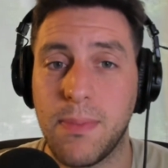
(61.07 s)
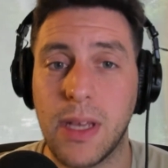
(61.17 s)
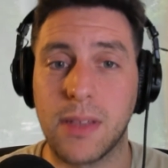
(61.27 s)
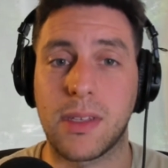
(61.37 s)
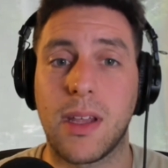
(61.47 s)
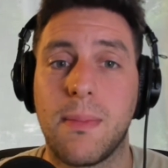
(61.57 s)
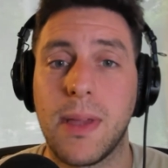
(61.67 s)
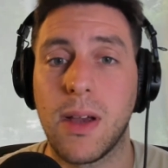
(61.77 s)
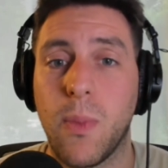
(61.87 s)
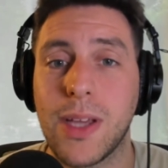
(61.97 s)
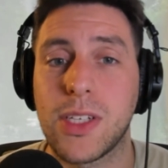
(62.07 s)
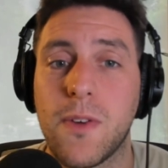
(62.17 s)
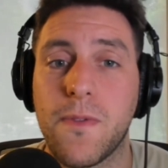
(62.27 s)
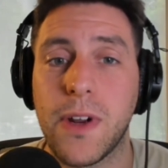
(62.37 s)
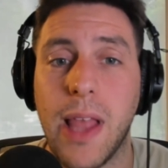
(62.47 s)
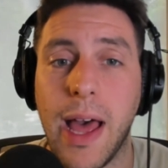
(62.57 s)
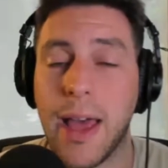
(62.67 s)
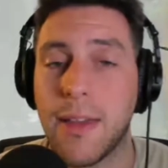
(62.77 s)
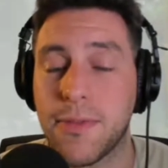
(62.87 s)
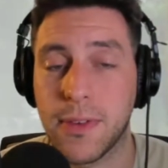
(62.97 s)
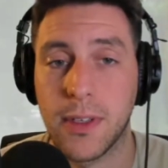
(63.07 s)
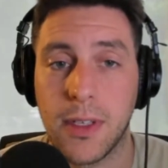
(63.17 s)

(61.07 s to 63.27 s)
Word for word: Beal's going to be a wizard for life.